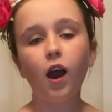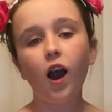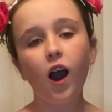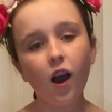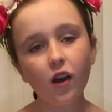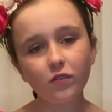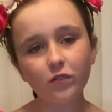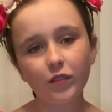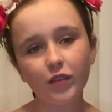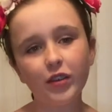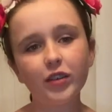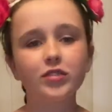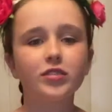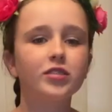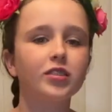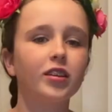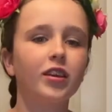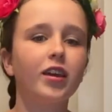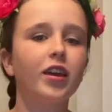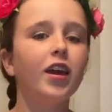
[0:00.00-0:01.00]

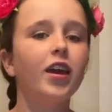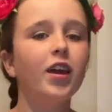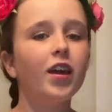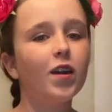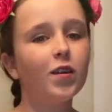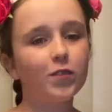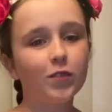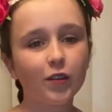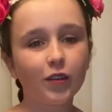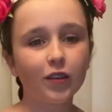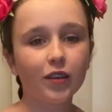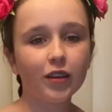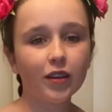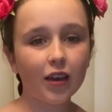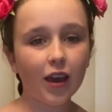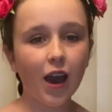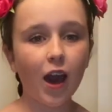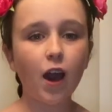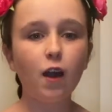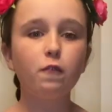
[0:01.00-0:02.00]
Obviously, if you're going
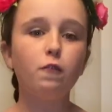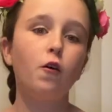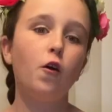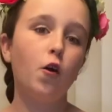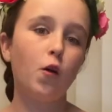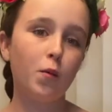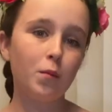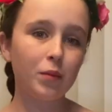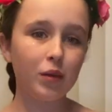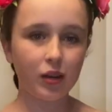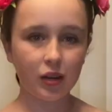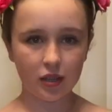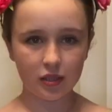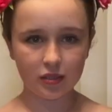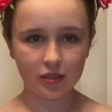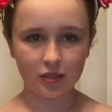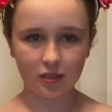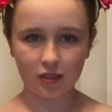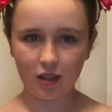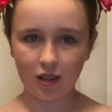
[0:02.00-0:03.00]
to have homemade
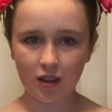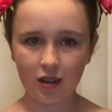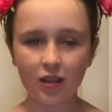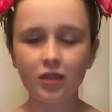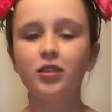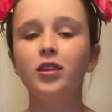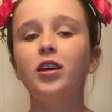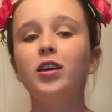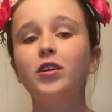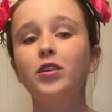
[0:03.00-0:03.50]
enchiladas,